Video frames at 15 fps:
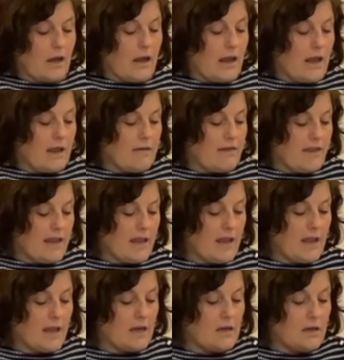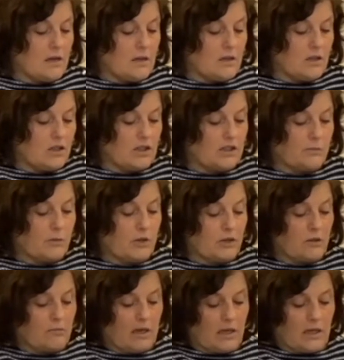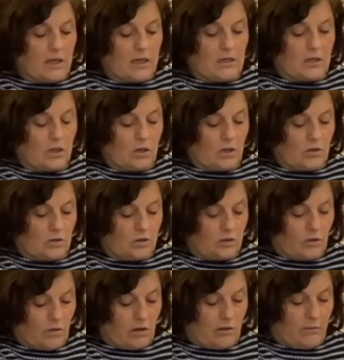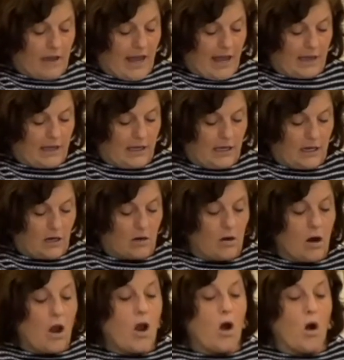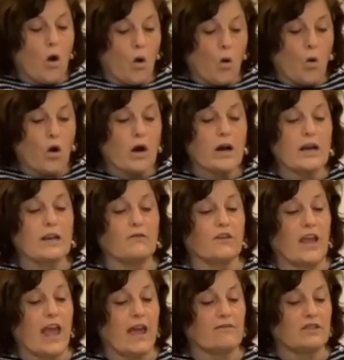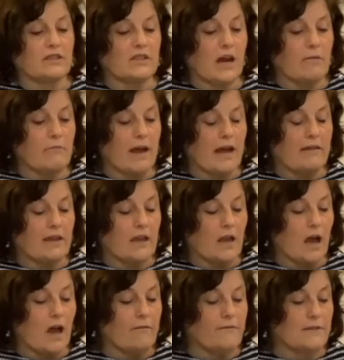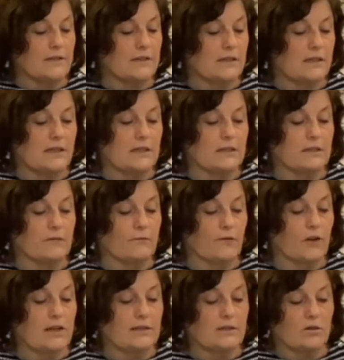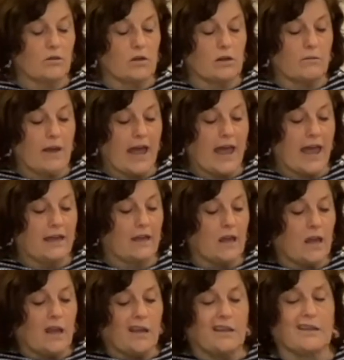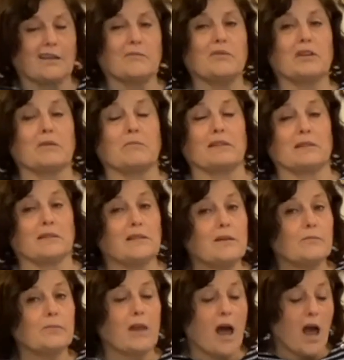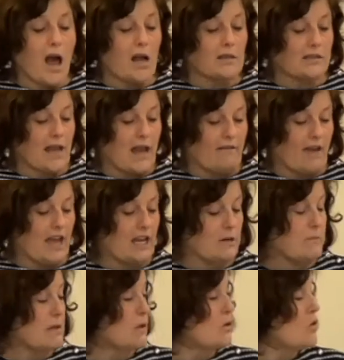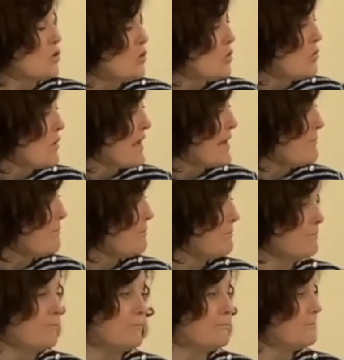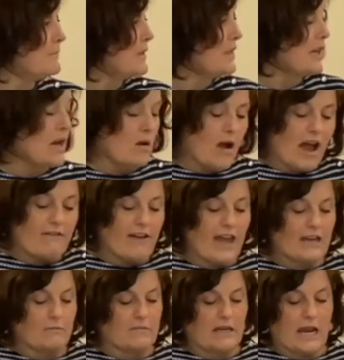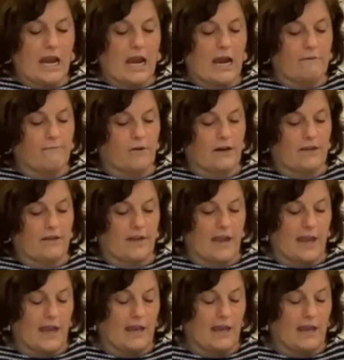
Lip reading: and then you just put them into your soil bag here, or if you haven't stopped by the office to get a free soil bag, you can put them in Ziplocs. I've had them in Cool Whips. You know, I've had them in everything.